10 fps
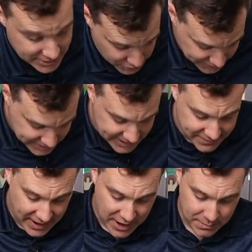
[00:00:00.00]
You can see
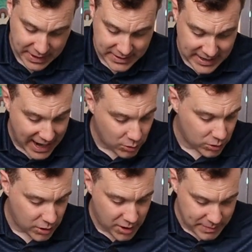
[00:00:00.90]
I've got my
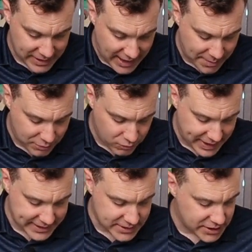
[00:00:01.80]
towel on my lap
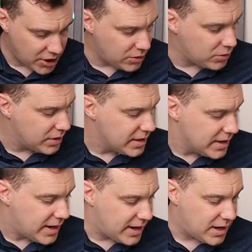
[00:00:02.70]
ready to go.
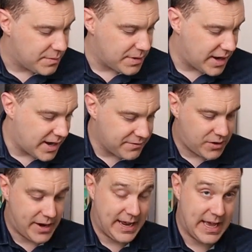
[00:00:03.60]
I've
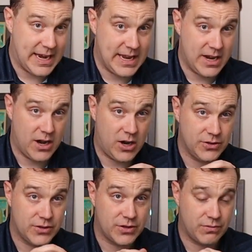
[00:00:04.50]
gone ahead and
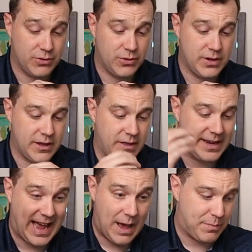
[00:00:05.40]
unscrewed the
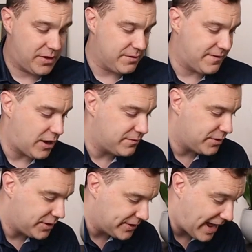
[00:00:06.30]
cap on the valve
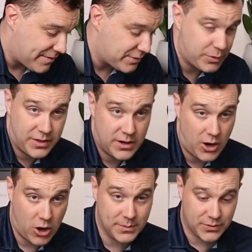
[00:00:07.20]
oil and have it within
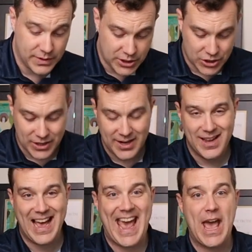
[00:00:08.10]
arm's reach.
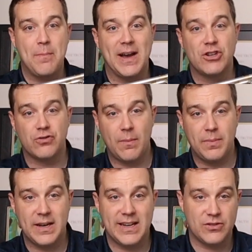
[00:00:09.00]
And my
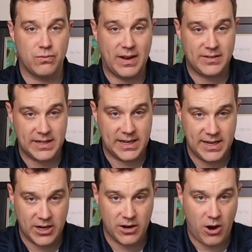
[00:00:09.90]
trumpet is resting
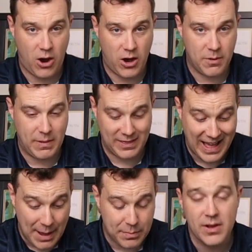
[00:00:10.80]
here on my
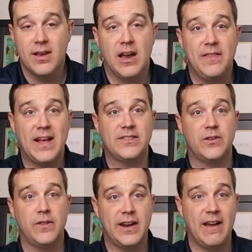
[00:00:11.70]
lap, and that's
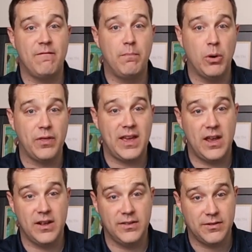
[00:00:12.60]
so that I have both
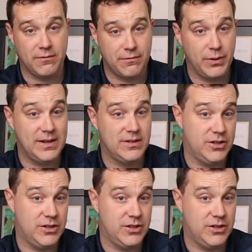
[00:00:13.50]
hands free to